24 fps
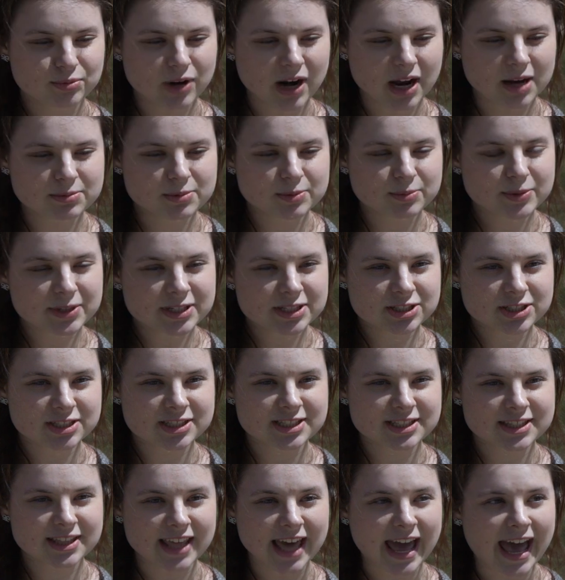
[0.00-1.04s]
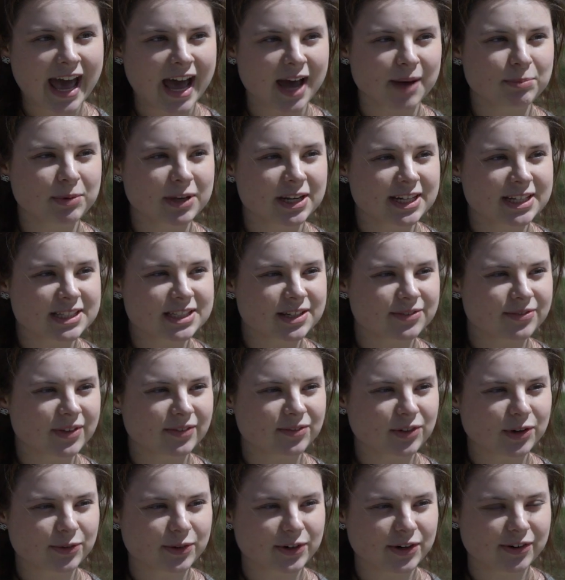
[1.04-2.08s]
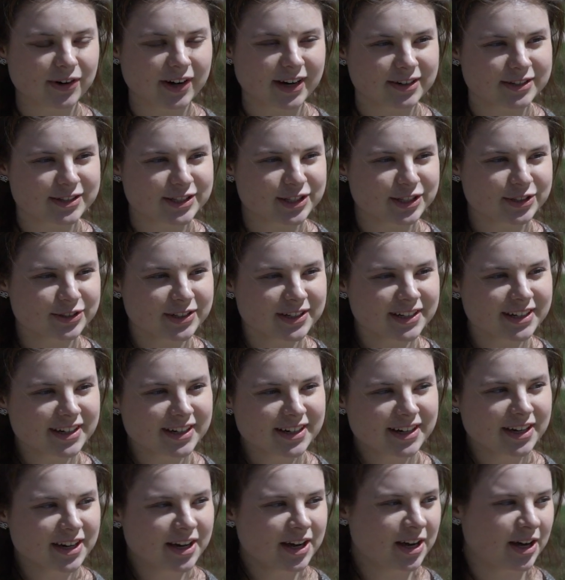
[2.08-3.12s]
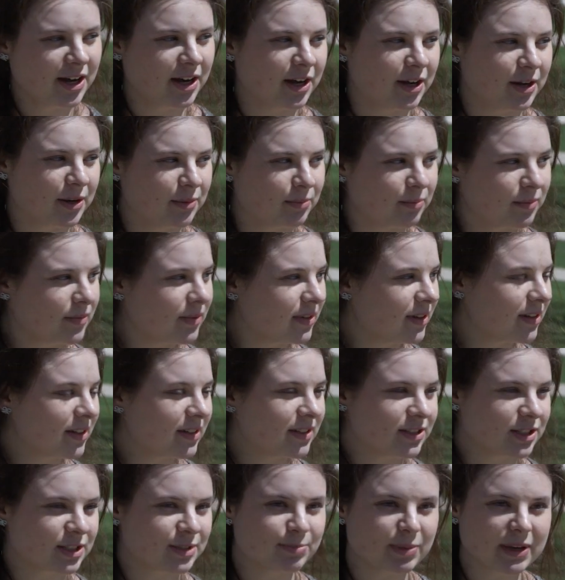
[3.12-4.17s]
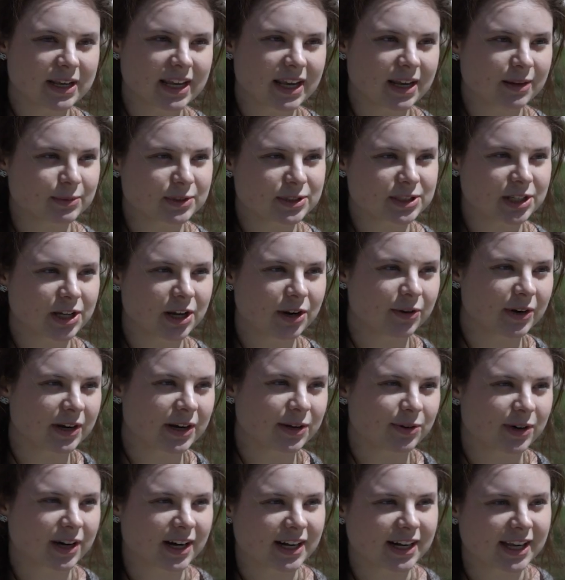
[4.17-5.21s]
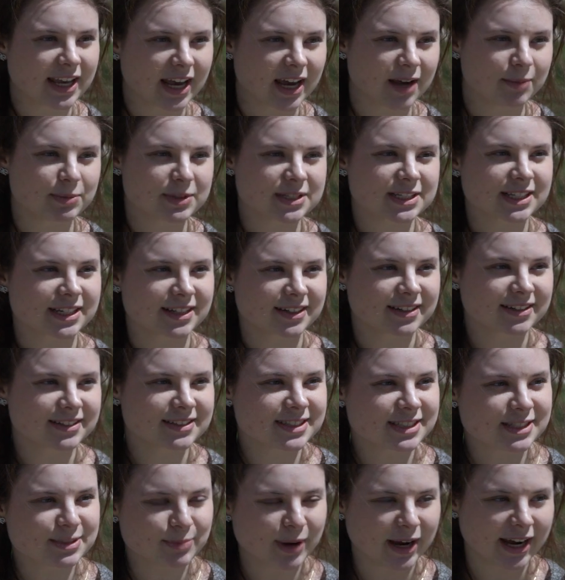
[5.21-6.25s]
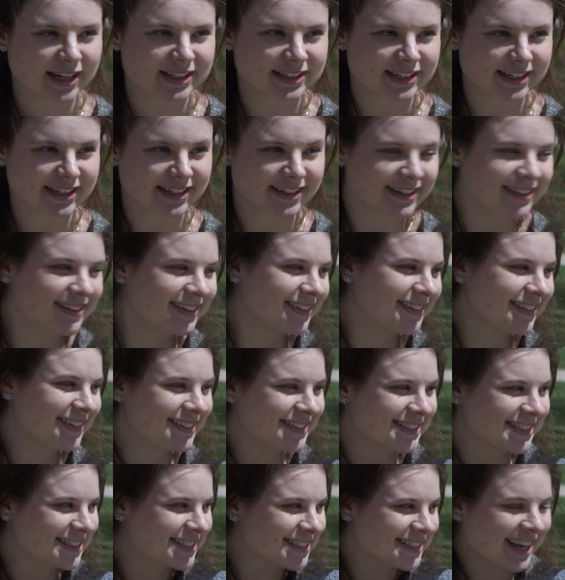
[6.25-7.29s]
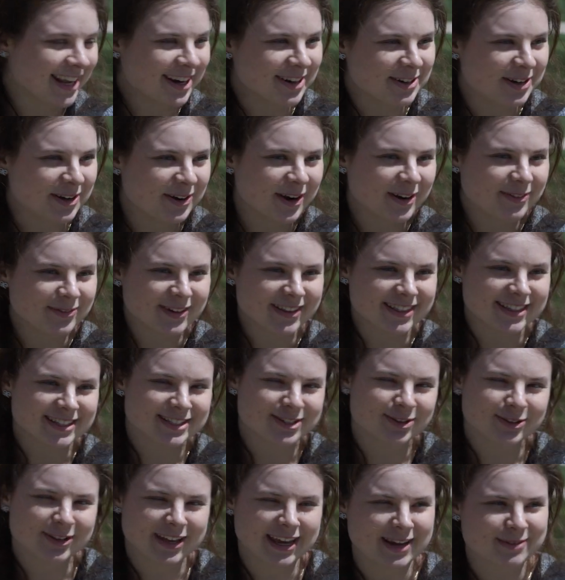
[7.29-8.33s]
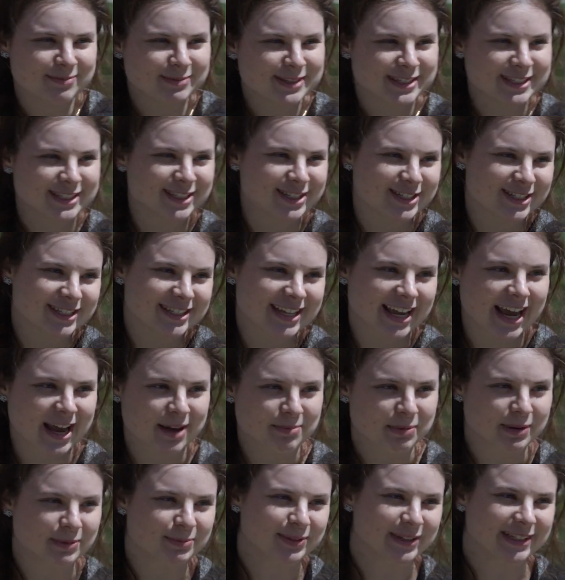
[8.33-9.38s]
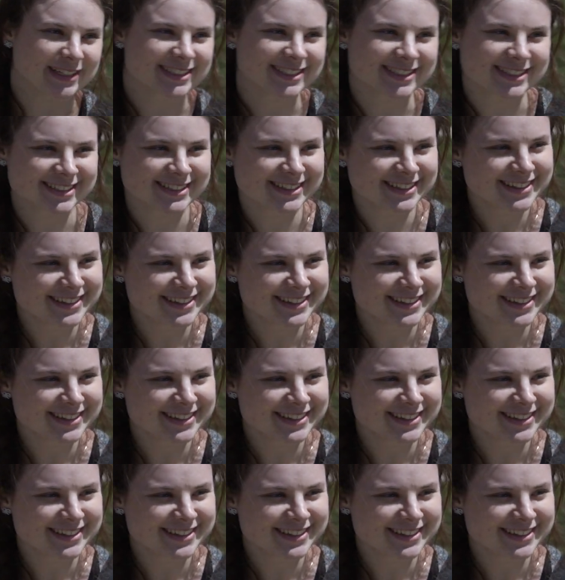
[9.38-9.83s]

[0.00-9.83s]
Probably just the happiness of everyone around you. Um, just being able to go anywhere on campus and smiling, just I don't know. Every, this whole campus is just a happy place.